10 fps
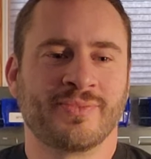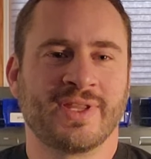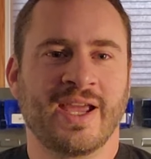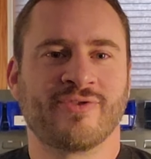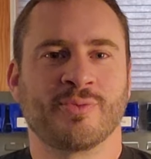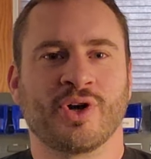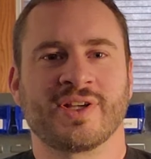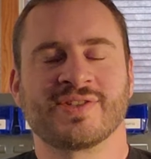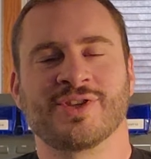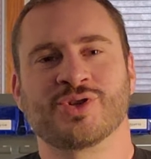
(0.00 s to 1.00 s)
The
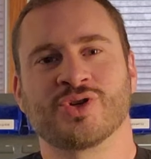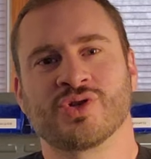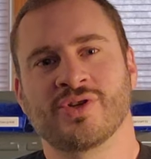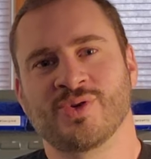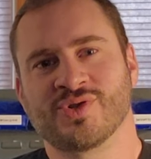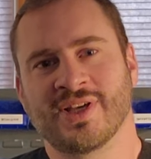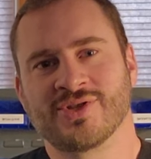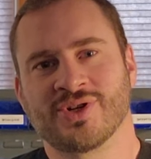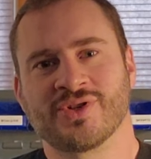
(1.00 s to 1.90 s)
aftermarket sensor is a new sensor.